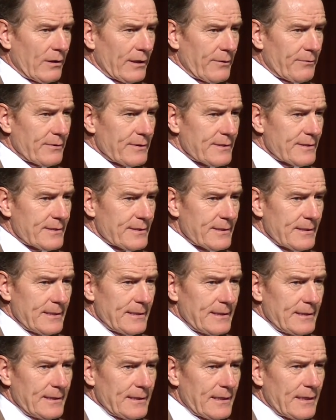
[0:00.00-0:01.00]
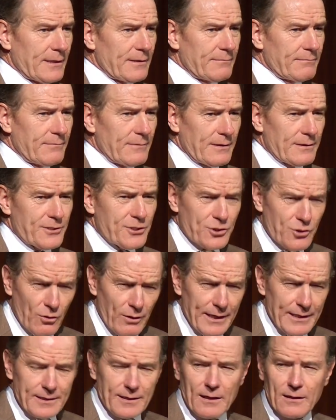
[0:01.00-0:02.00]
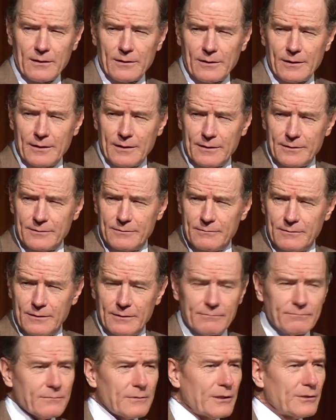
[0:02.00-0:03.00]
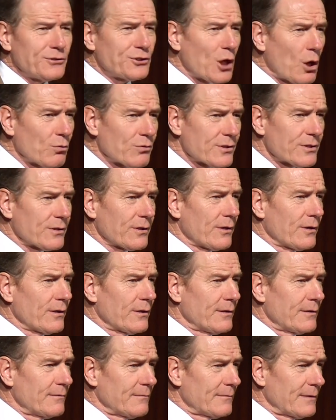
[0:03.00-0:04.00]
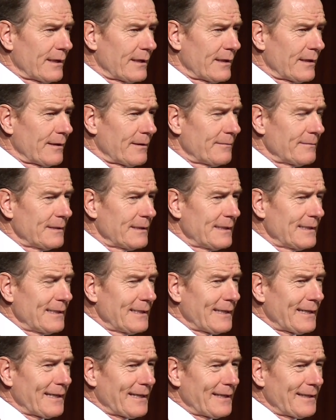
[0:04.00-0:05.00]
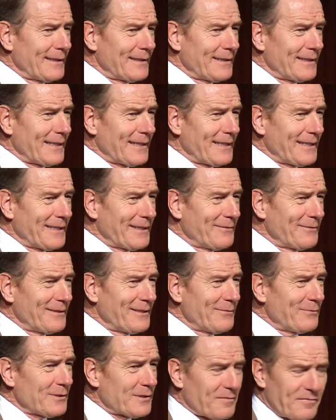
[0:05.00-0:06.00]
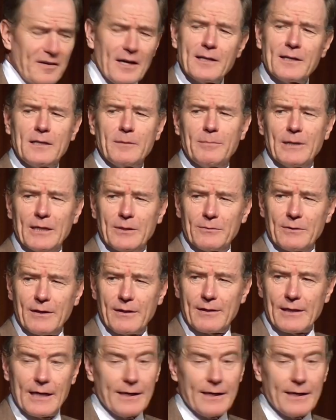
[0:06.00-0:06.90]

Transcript: He was a, a storyteller and a, a jokester and, and a, and uh, he, he was fun to be with.